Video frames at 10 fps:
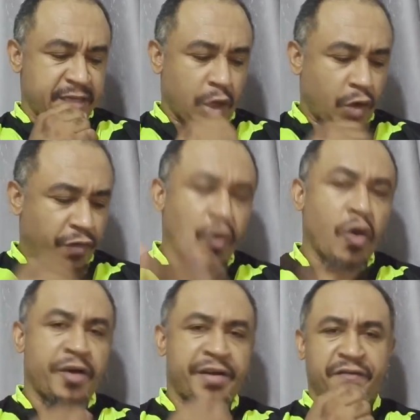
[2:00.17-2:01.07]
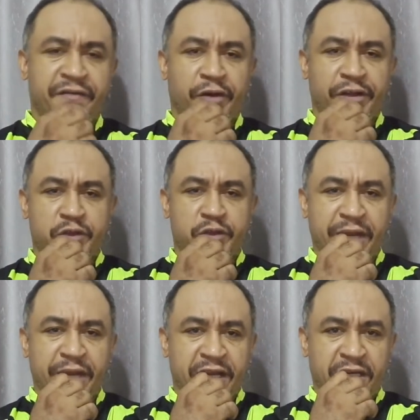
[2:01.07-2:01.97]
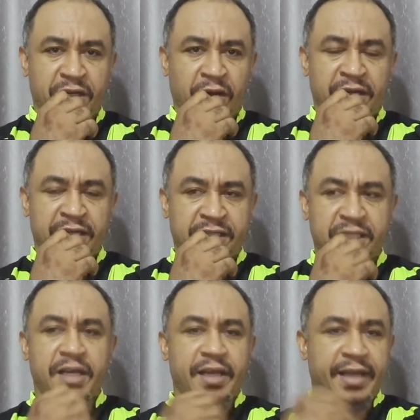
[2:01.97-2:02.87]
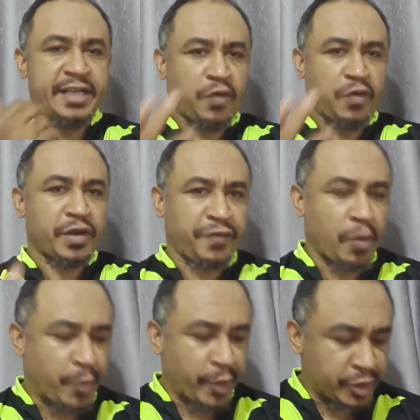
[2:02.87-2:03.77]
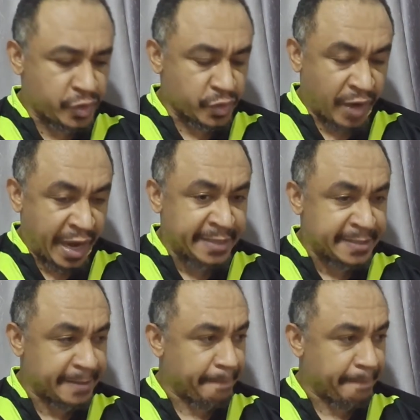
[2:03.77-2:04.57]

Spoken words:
of $442 billion is 44.2, right?